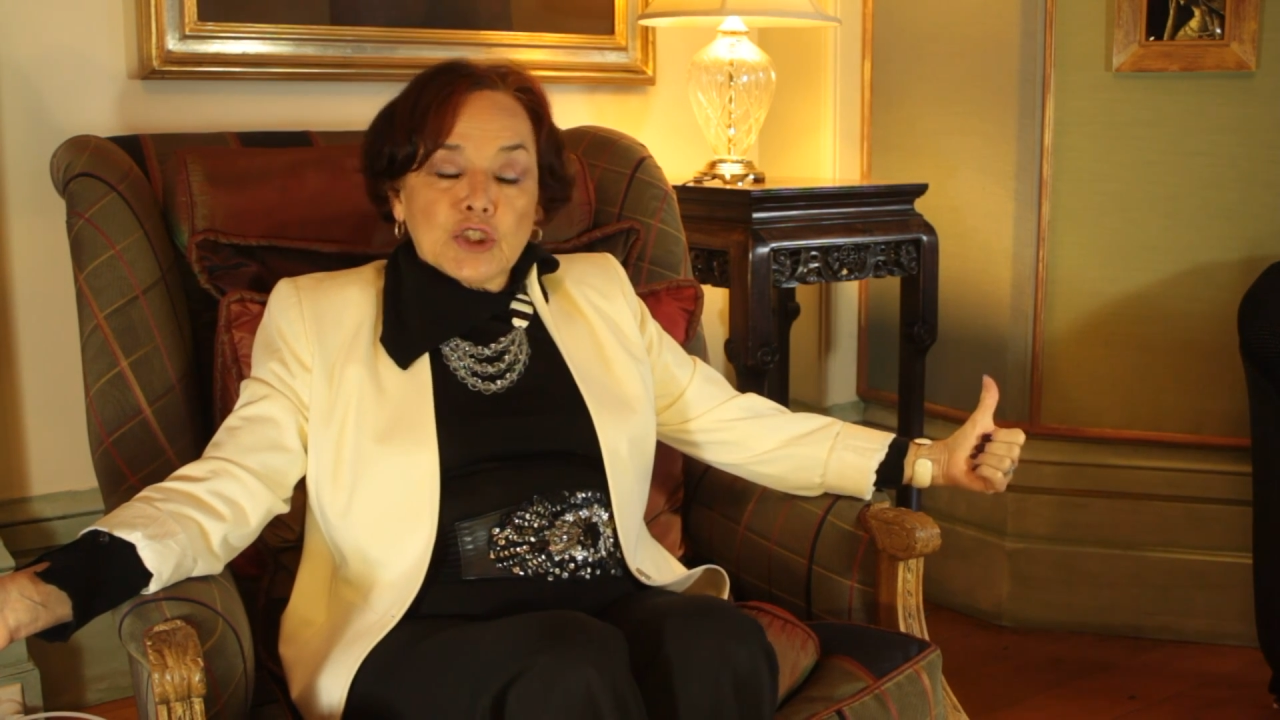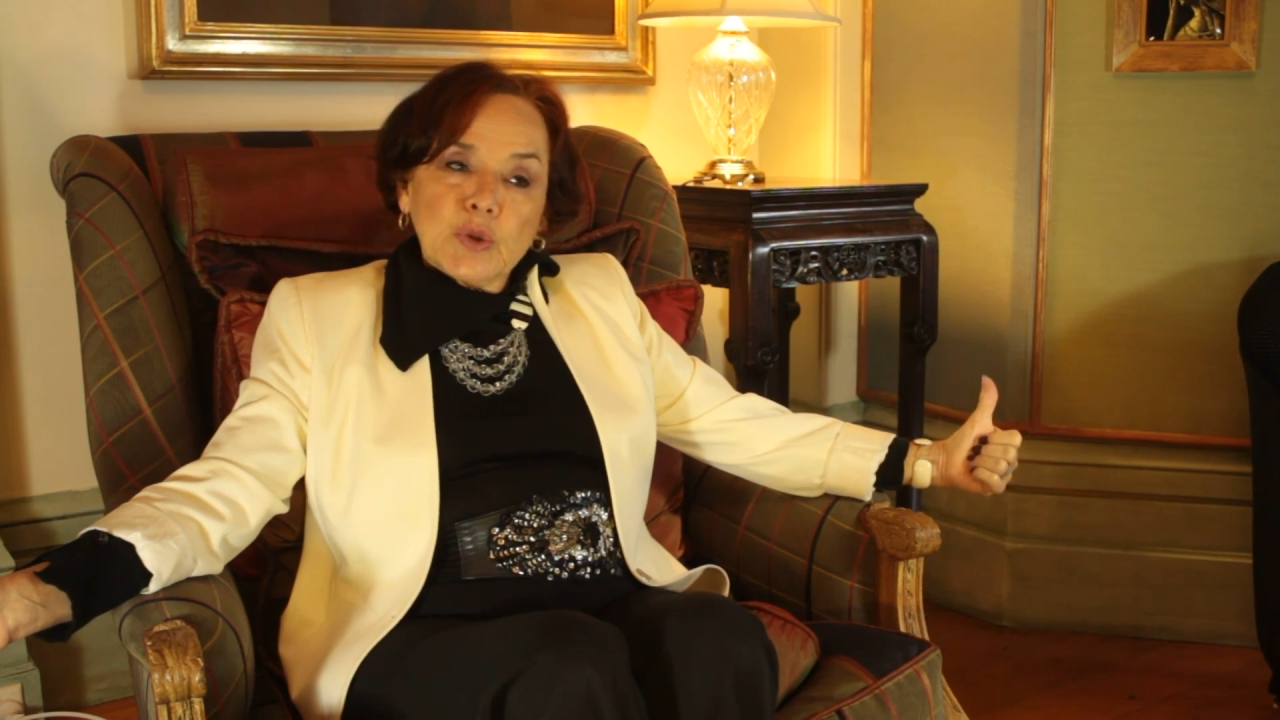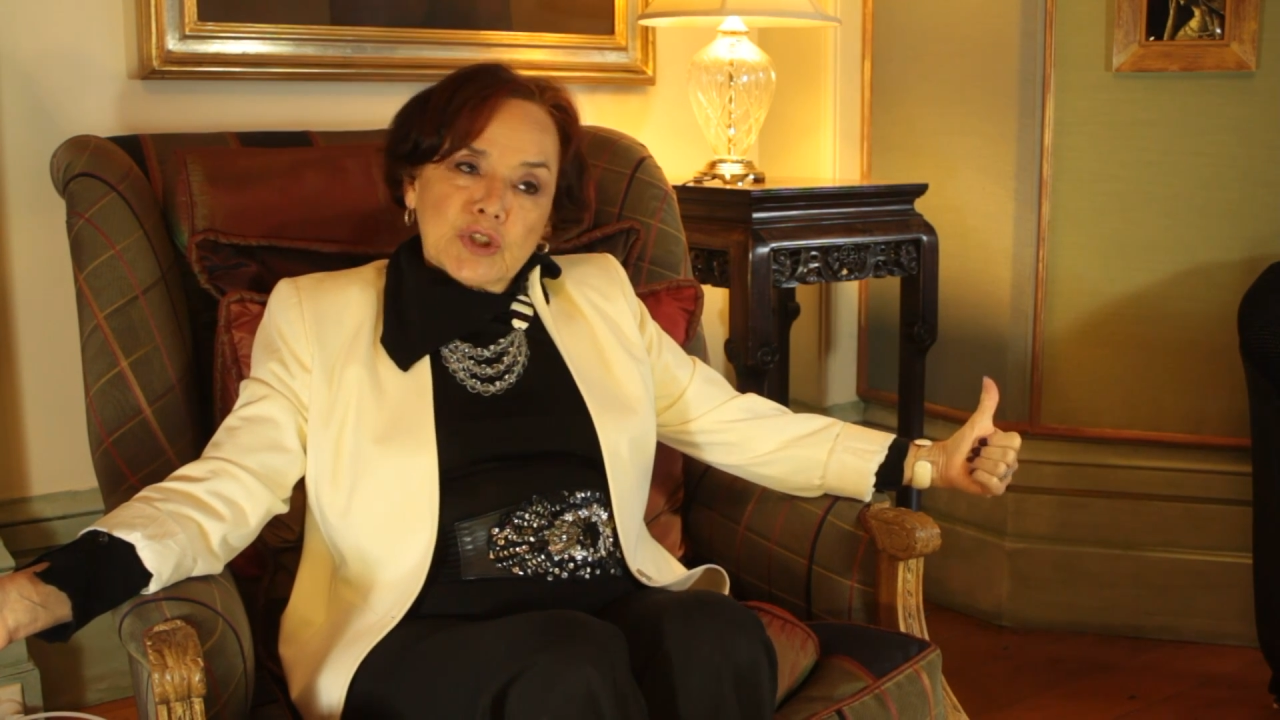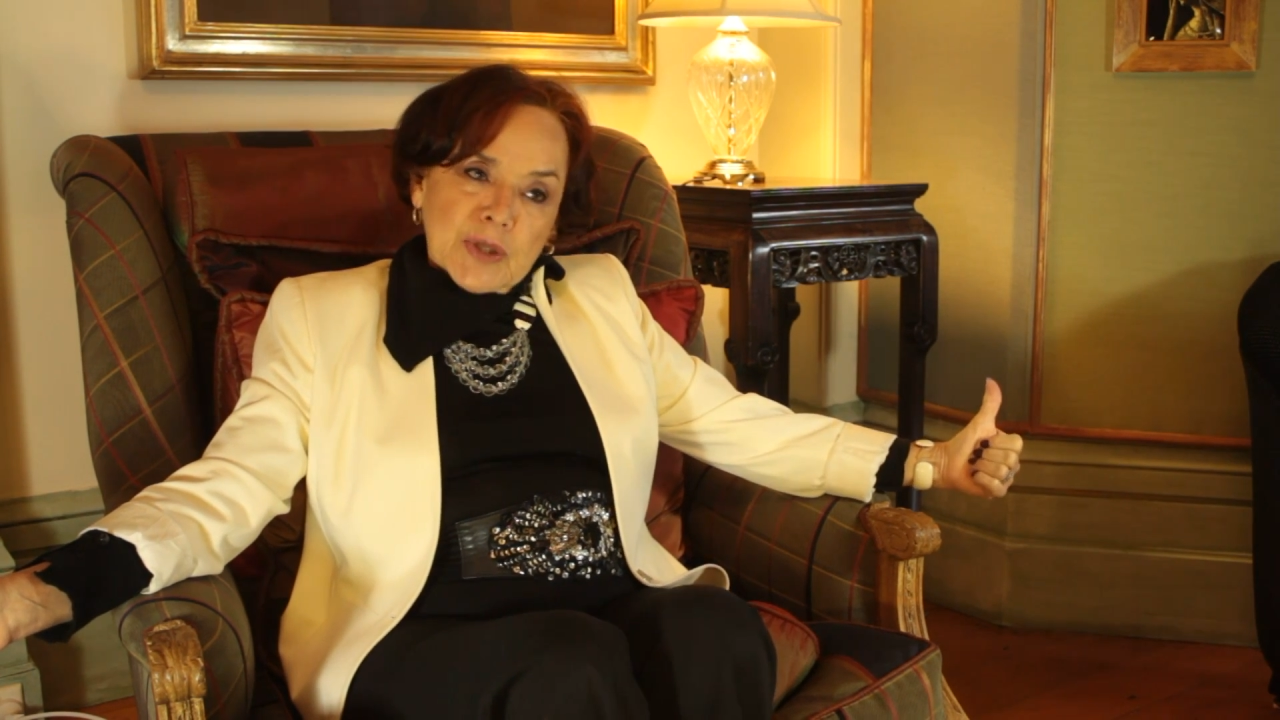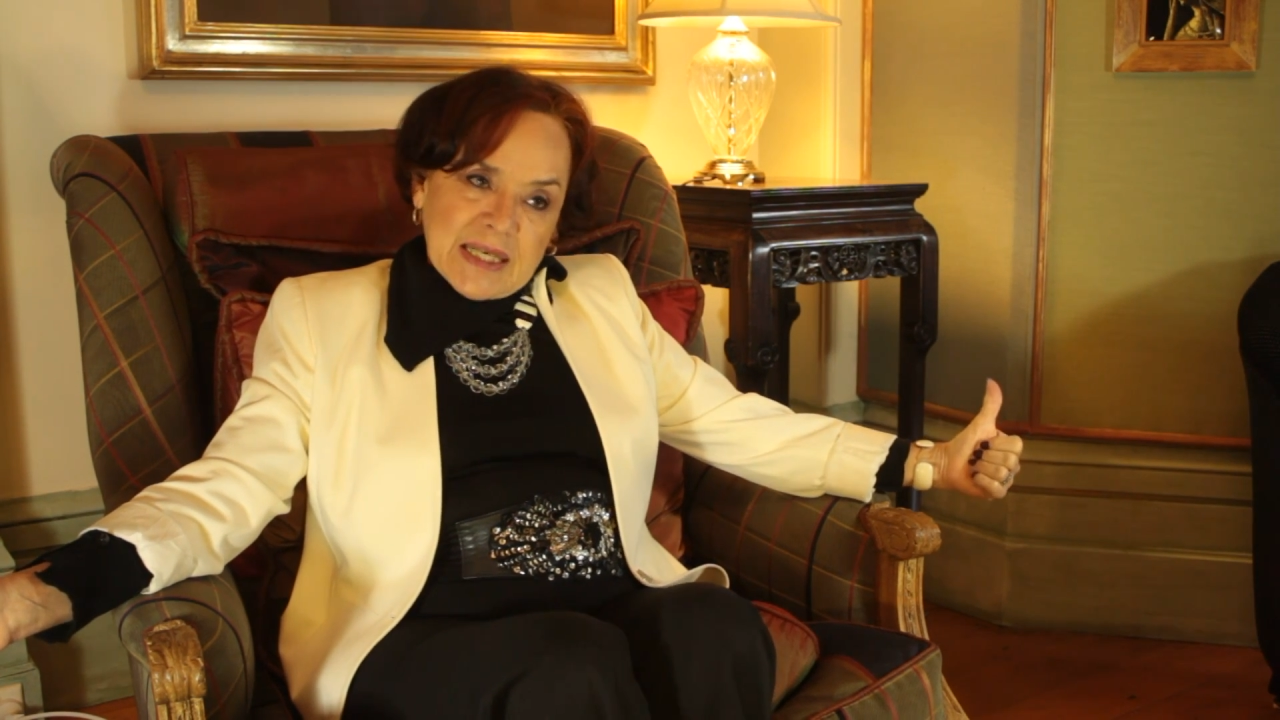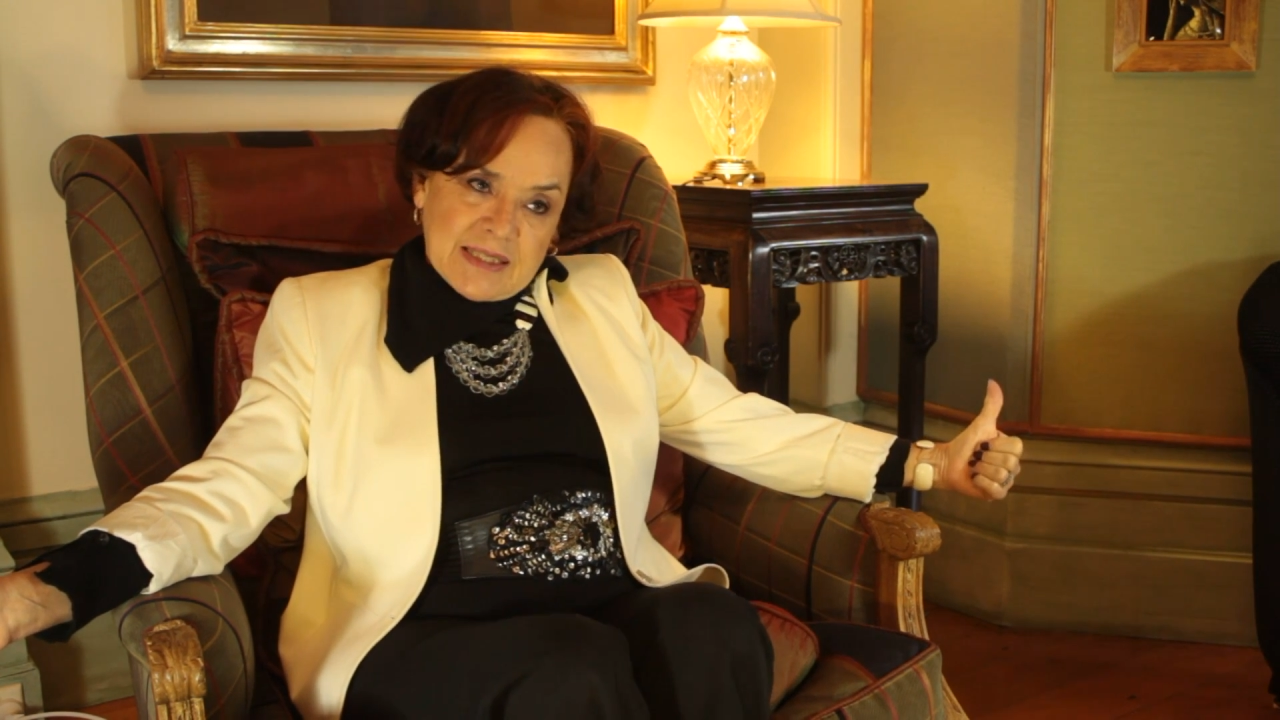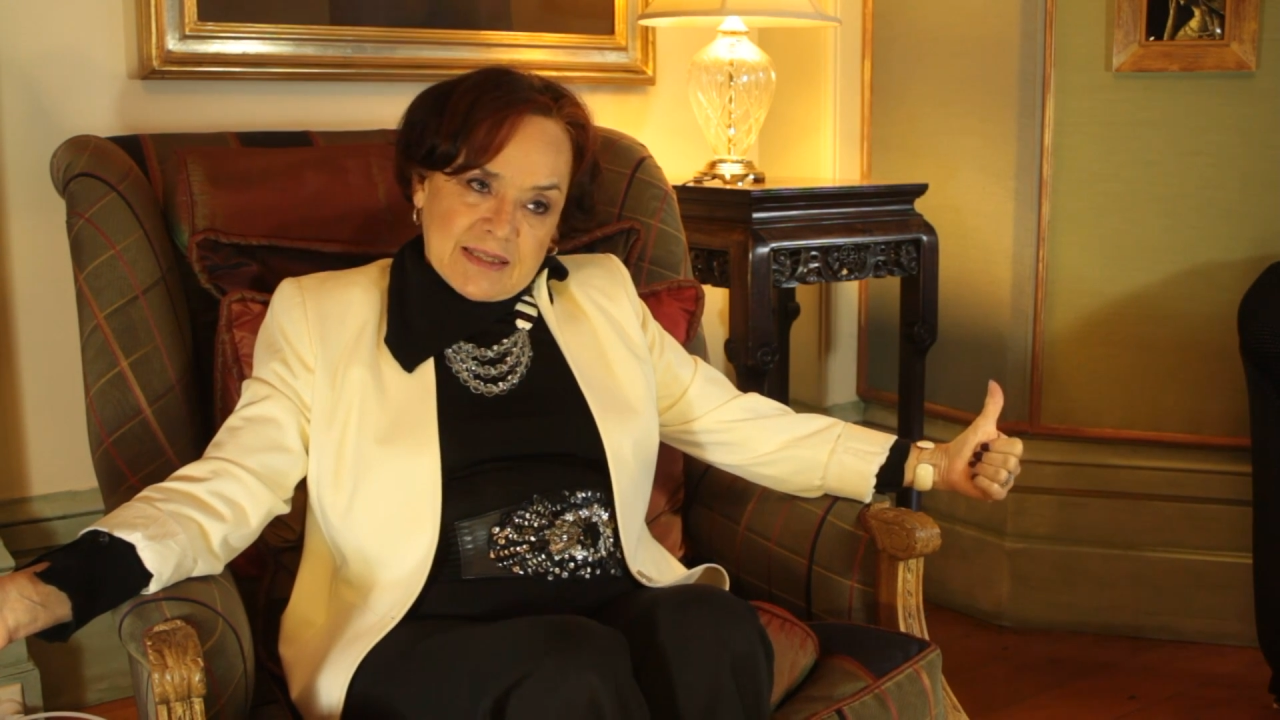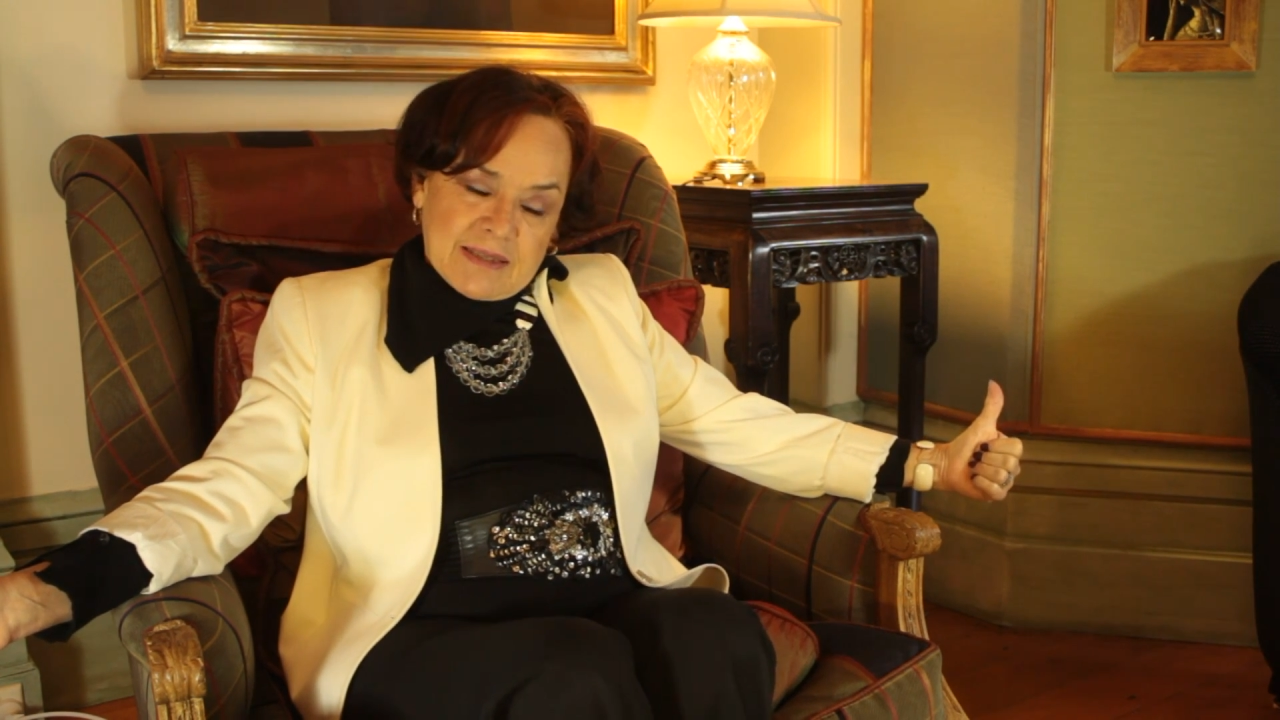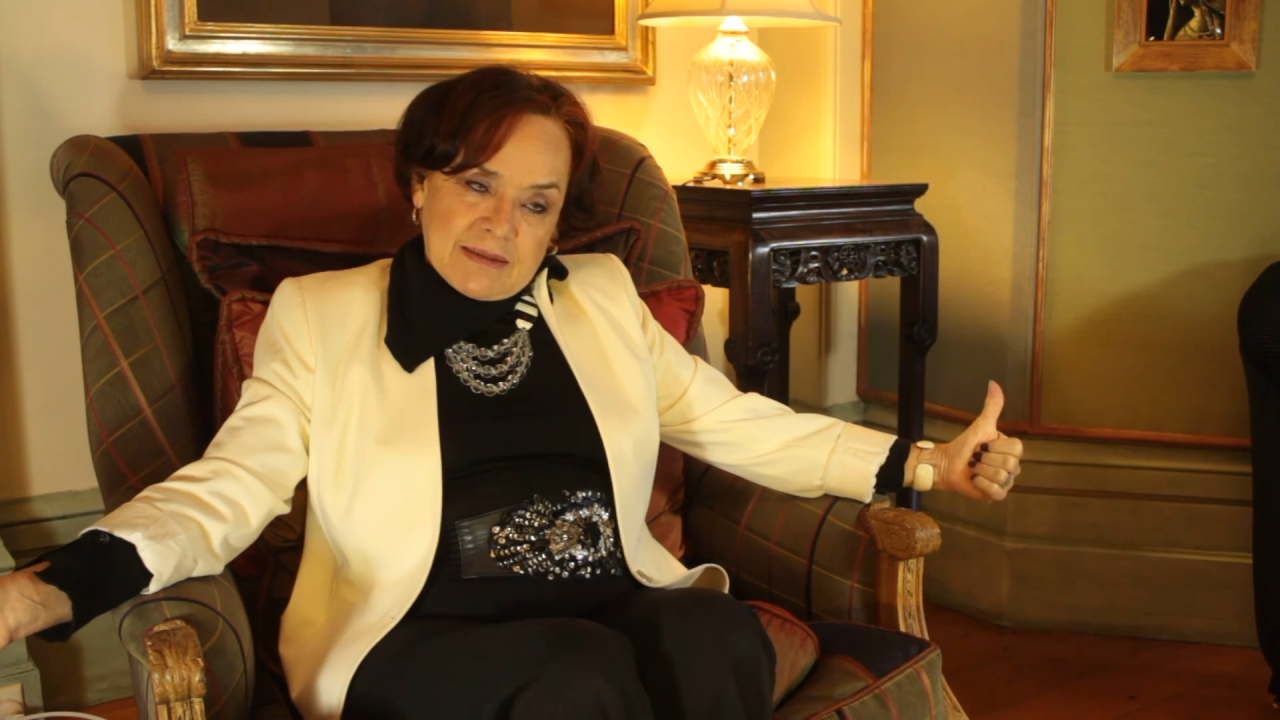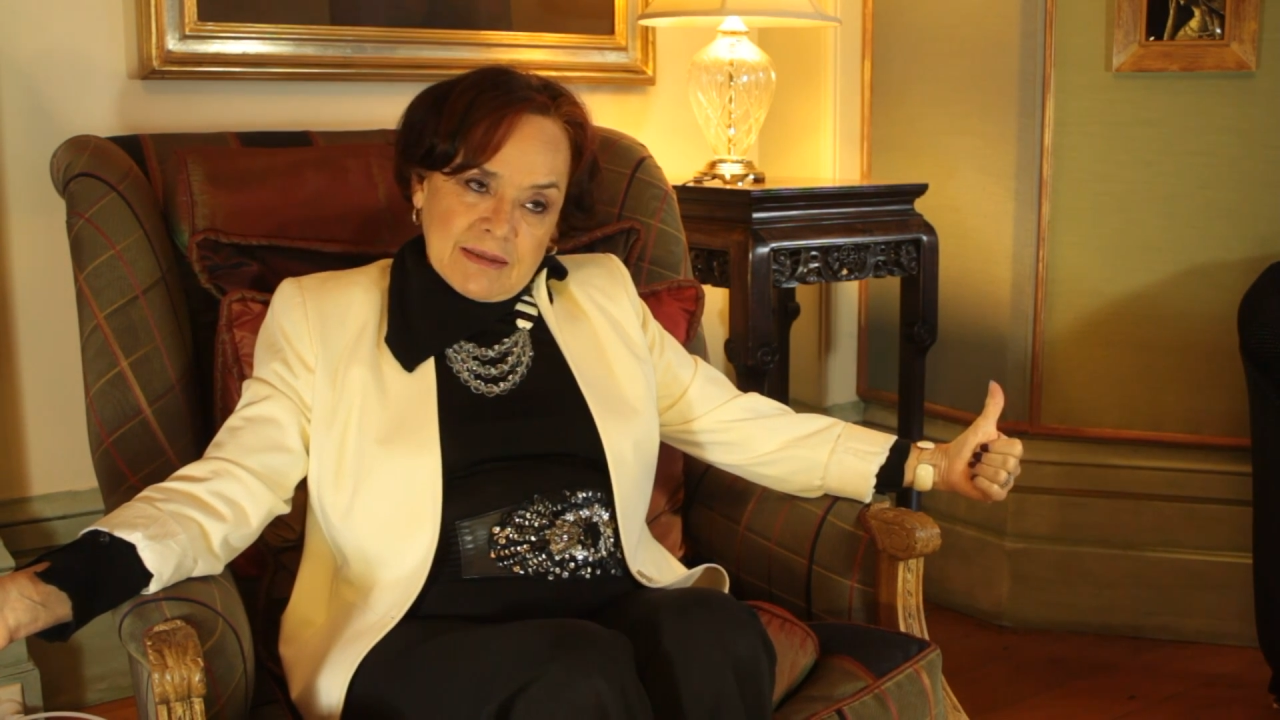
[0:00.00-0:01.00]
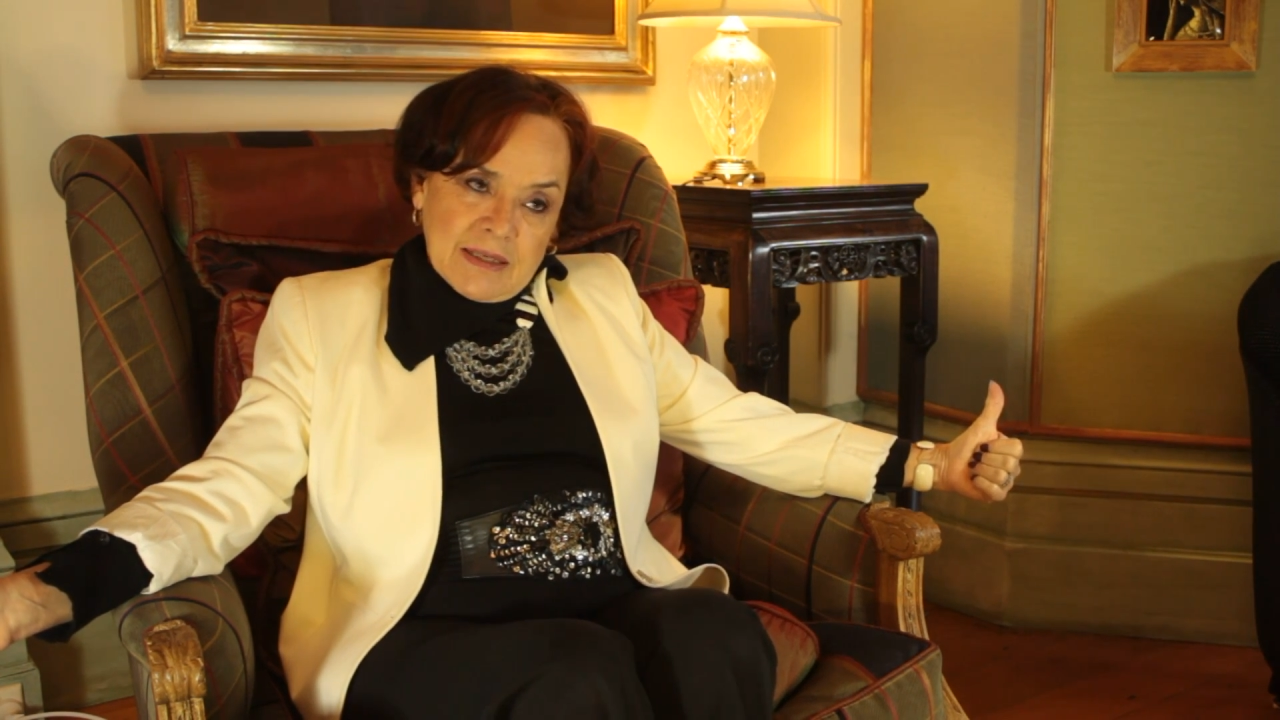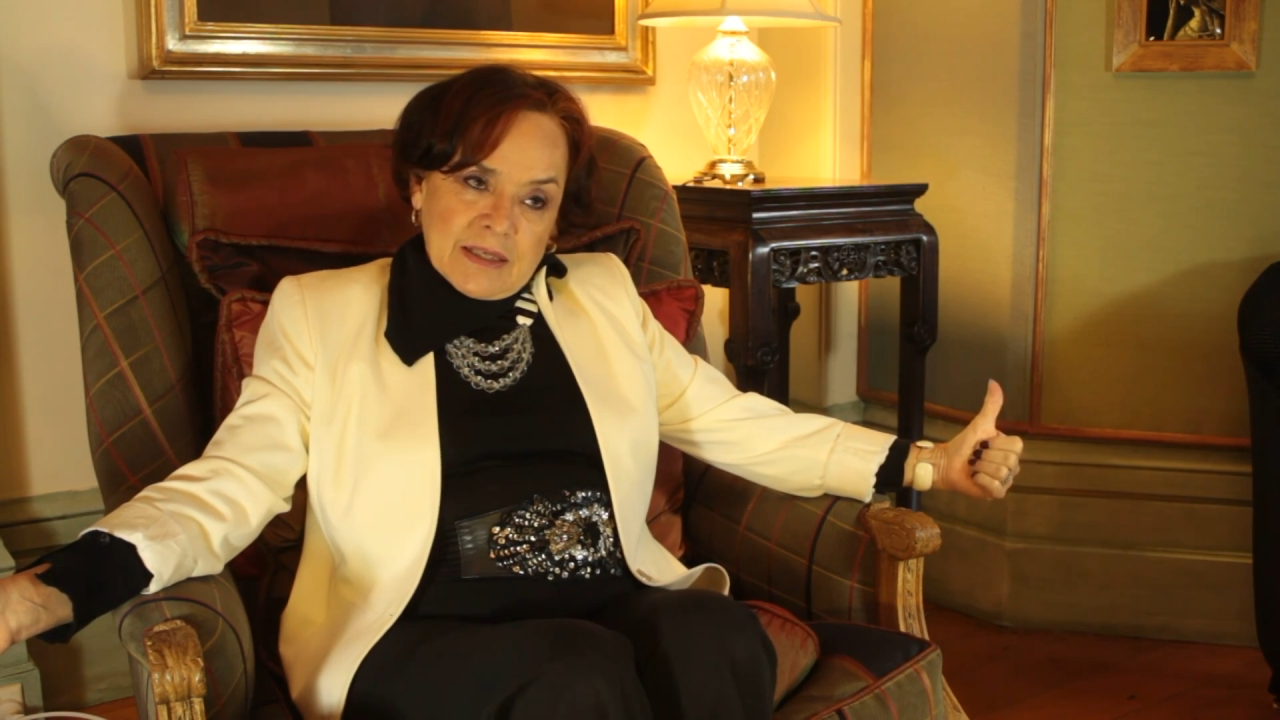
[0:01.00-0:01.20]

2 trusts,